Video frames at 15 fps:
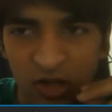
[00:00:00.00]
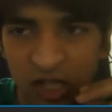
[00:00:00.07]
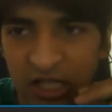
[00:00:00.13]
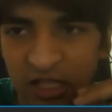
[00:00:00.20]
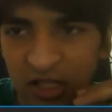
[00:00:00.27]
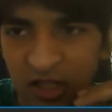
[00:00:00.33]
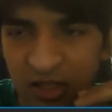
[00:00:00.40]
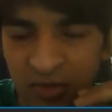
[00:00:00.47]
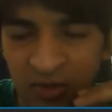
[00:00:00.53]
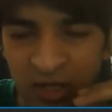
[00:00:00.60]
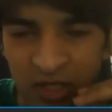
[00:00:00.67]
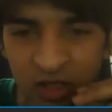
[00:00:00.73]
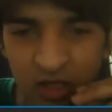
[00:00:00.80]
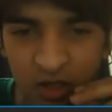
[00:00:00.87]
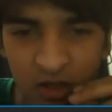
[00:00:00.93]
songs are pretty
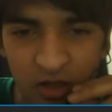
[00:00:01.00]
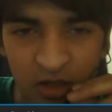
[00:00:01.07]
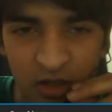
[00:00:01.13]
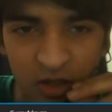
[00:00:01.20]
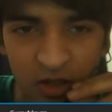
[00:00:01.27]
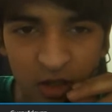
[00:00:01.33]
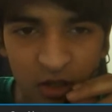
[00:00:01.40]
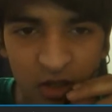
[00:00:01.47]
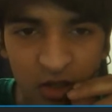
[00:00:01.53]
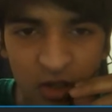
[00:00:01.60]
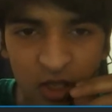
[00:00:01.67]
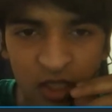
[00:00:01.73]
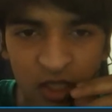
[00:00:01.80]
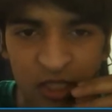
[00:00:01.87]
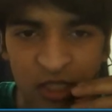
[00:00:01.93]

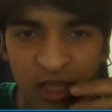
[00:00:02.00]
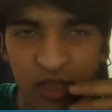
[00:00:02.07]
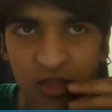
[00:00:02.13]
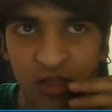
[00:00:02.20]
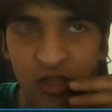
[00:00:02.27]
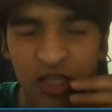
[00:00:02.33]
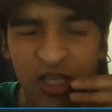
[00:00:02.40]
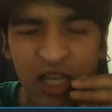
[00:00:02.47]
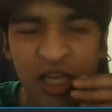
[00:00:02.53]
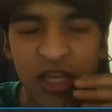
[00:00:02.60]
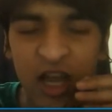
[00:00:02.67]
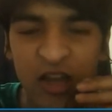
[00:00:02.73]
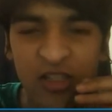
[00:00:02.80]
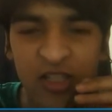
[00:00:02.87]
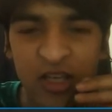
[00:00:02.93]
good. Can you tell us a
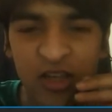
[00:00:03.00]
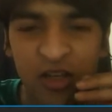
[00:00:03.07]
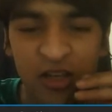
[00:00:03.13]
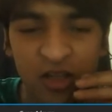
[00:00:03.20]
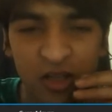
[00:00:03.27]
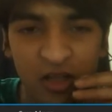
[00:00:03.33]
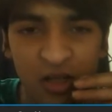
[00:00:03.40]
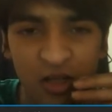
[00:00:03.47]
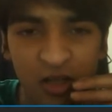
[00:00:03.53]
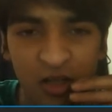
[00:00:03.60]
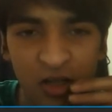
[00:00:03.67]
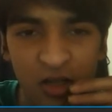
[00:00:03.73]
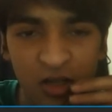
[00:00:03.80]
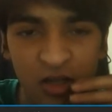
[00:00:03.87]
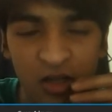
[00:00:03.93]
little bit about who the
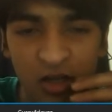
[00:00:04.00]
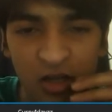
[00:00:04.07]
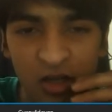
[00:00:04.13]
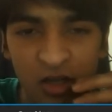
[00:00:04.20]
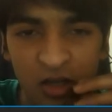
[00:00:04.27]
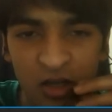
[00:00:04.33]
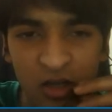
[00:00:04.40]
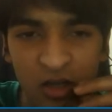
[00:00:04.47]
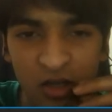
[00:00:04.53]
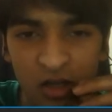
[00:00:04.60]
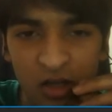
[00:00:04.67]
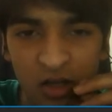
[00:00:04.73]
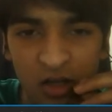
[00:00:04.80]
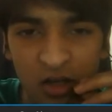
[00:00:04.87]
Sampha character is?